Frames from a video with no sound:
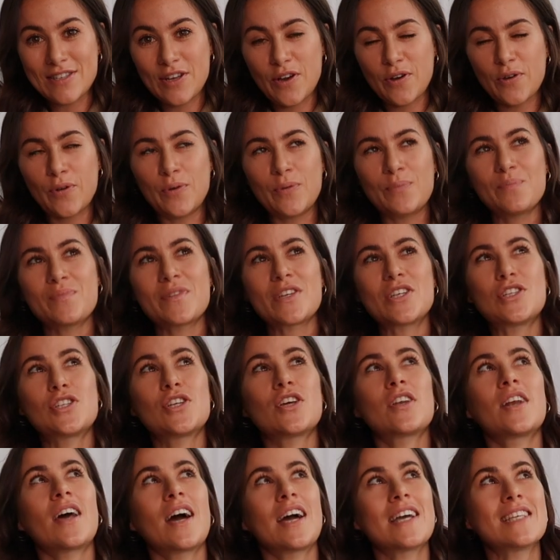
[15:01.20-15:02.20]
so
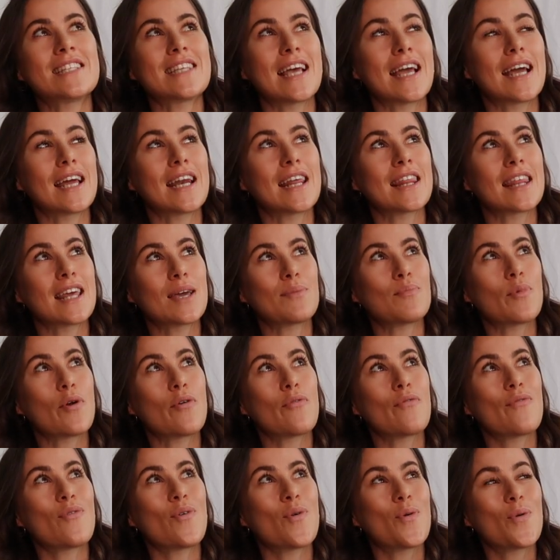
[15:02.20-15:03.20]
should I say anything
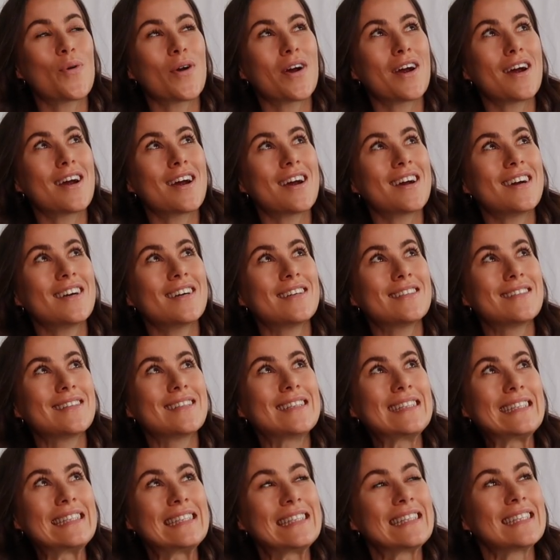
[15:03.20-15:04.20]
before
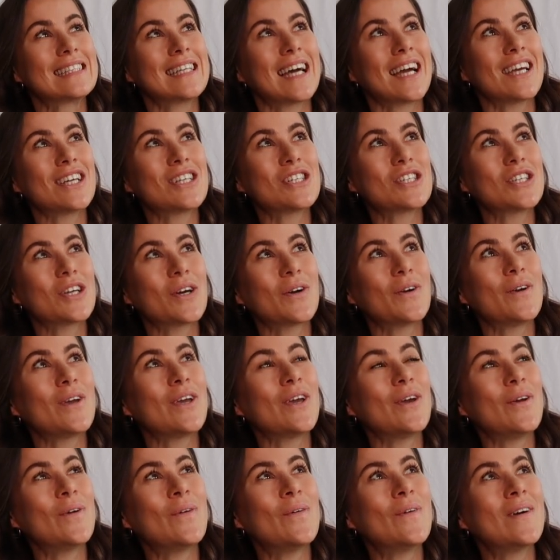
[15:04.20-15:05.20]
I show
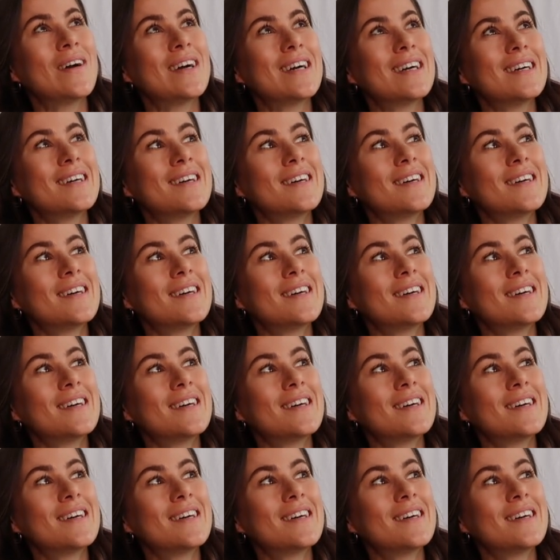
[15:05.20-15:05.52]
you?